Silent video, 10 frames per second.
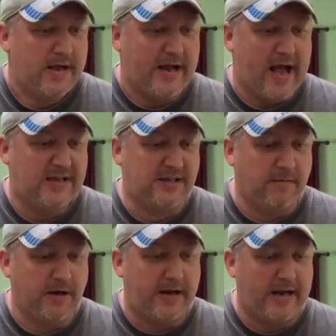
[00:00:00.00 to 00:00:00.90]
guys, I'm
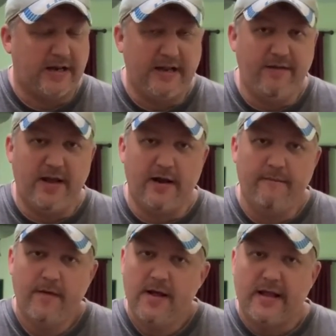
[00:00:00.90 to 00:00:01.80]
going to kind of leave it
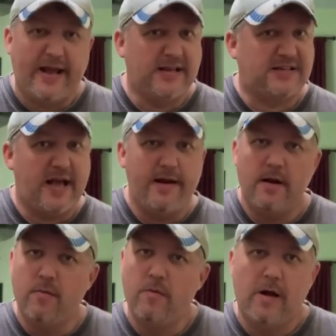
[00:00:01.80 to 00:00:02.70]
here. Like I said,
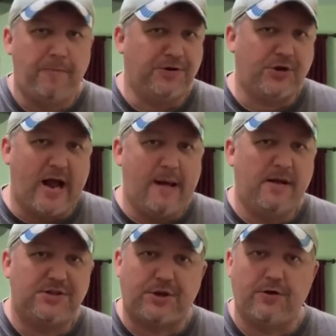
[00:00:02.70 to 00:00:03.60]
put your
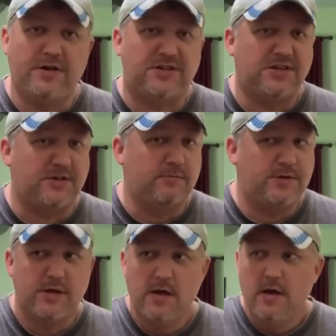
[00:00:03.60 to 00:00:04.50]
comments,
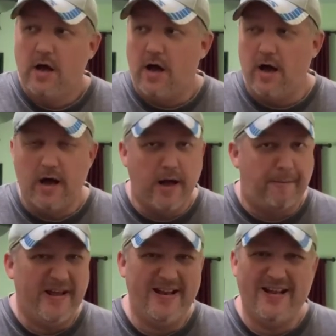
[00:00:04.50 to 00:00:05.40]
criticisms,
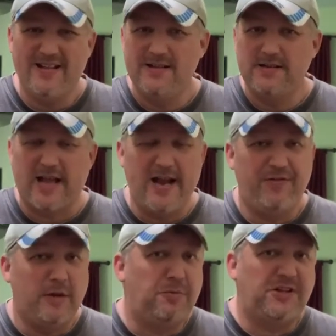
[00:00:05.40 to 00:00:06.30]
opinions,
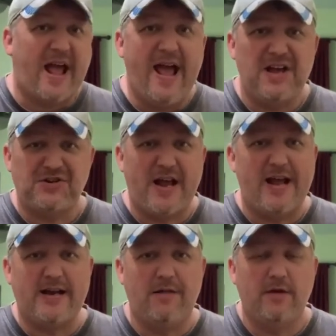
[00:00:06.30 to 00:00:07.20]
anything. Put the
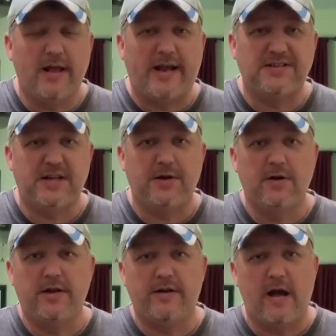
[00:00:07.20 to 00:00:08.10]
hashtag down there, like I said
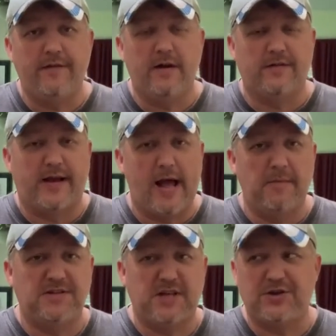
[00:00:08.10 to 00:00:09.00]
earlier, down there in the
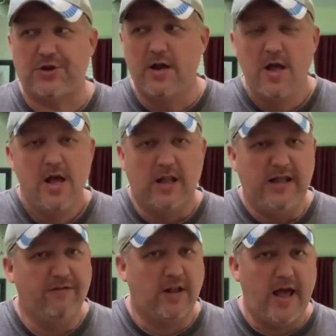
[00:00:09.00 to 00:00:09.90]
comment section.
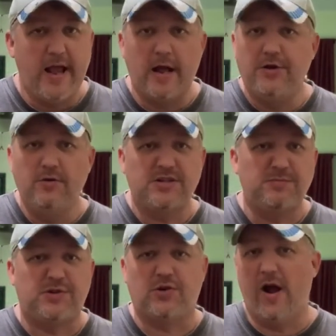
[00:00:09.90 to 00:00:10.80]
Leave a like. Do a
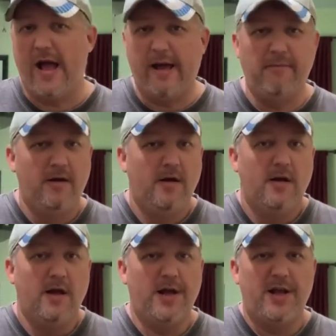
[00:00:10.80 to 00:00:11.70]
subscribe.
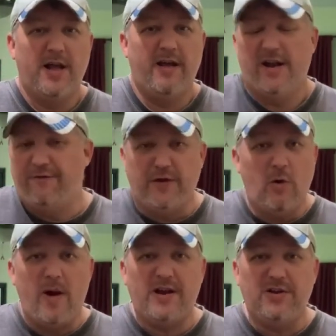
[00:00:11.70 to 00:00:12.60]
And if you
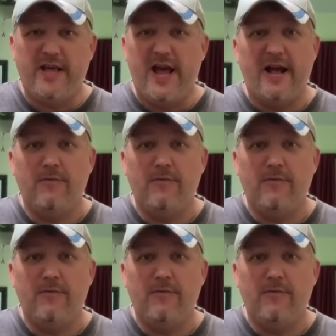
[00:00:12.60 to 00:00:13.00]
don't want to do that,